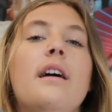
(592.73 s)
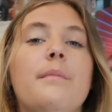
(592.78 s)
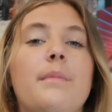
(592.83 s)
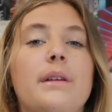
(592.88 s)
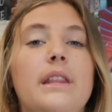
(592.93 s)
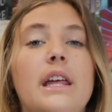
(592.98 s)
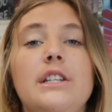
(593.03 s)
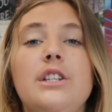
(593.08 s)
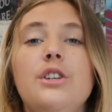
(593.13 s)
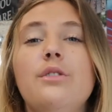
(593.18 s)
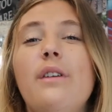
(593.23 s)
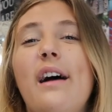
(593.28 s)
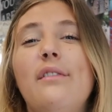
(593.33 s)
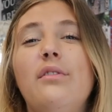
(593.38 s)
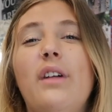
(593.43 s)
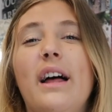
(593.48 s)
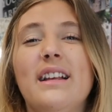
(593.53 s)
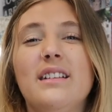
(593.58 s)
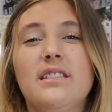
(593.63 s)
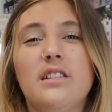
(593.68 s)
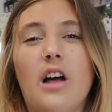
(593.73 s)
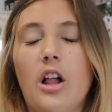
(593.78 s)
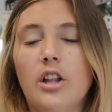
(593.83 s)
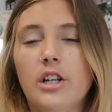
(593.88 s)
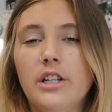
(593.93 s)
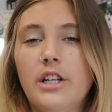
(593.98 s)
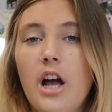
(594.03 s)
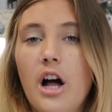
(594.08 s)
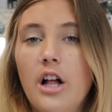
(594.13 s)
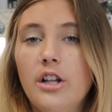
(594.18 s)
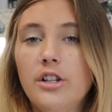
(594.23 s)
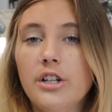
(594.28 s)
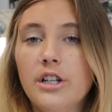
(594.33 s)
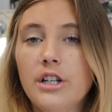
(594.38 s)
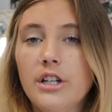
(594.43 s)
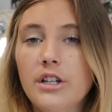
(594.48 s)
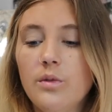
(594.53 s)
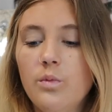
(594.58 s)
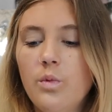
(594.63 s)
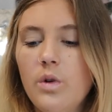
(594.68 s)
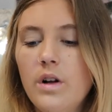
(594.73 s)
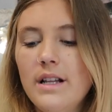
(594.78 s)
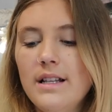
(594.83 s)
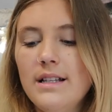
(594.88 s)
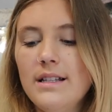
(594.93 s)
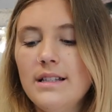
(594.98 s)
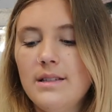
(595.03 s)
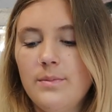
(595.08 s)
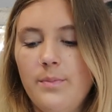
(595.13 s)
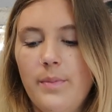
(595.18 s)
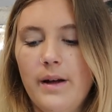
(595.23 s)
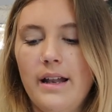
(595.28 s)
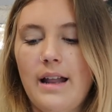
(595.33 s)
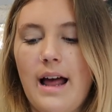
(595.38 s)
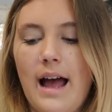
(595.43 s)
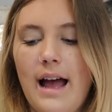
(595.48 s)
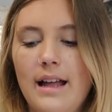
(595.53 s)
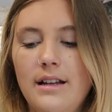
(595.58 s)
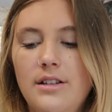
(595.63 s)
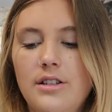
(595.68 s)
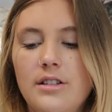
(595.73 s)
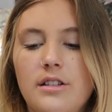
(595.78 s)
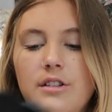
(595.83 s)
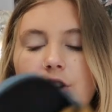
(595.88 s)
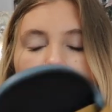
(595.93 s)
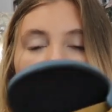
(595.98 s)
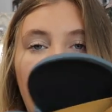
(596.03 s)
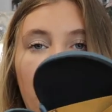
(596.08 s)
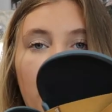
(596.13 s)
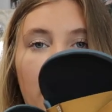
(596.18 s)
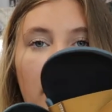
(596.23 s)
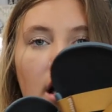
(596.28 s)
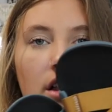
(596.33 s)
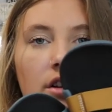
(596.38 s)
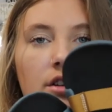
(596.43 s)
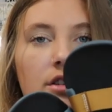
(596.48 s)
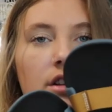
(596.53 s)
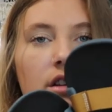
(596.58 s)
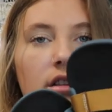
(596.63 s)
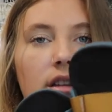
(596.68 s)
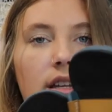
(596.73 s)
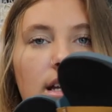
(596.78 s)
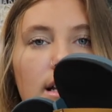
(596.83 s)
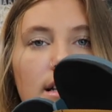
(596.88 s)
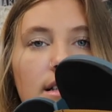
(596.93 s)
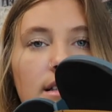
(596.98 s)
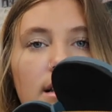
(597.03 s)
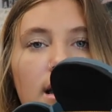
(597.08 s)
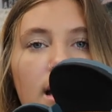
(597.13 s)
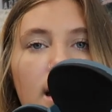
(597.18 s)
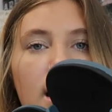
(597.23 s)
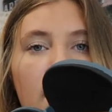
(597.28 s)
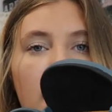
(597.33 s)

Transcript: But they do have like solid color ones, but I just love the colors on these.